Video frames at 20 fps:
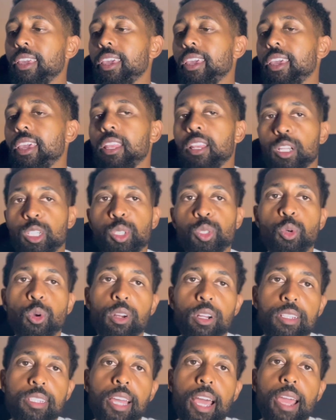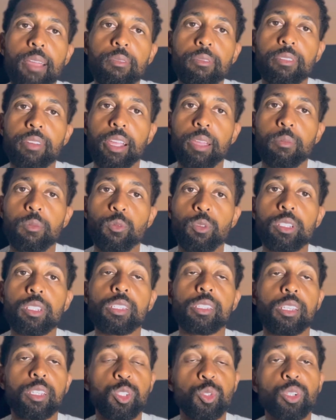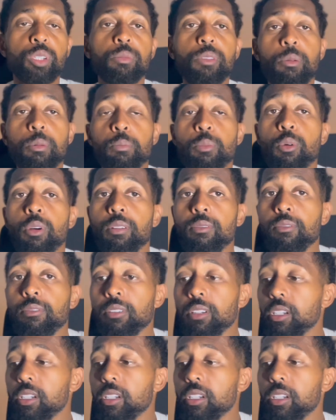in a shorter time frame, which is extremely important for